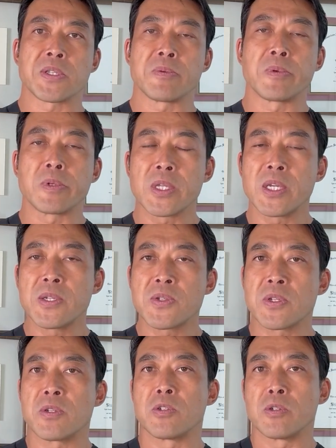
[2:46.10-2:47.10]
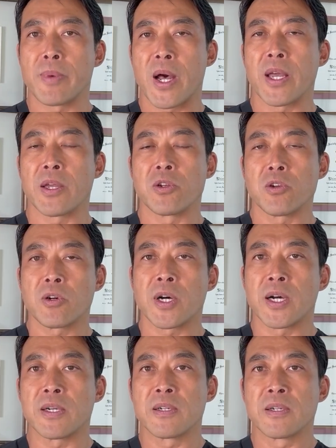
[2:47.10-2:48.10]
in the Middle East, in Dubai and
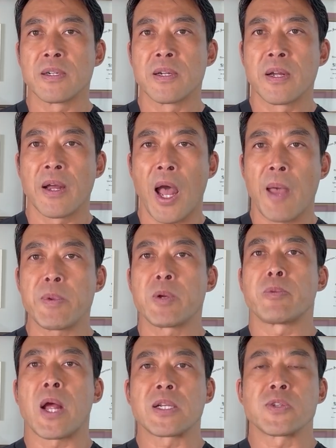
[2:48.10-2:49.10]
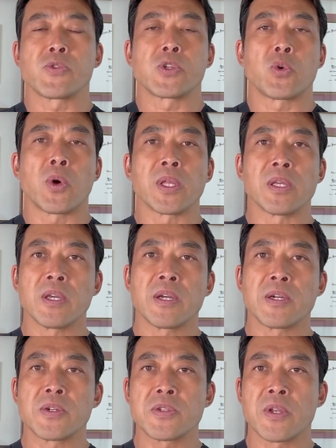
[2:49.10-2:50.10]
Doha. I've been in practice for 20
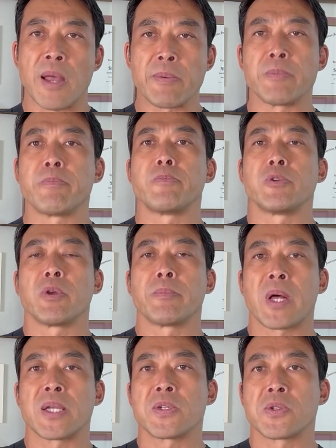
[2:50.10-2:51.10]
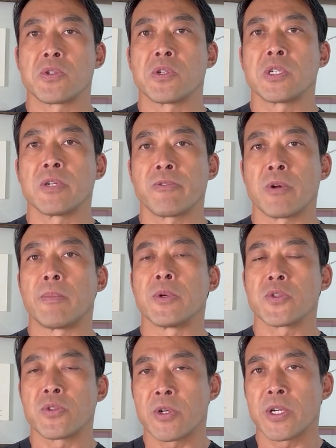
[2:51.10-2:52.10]
years. I've been doing plastic surgery for
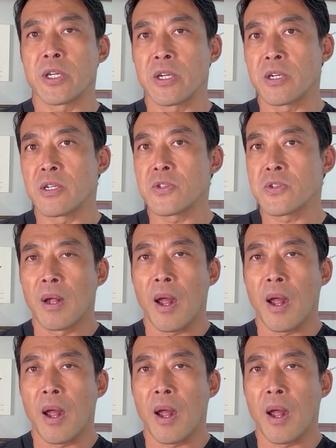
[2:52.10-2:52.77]
almost 30 years,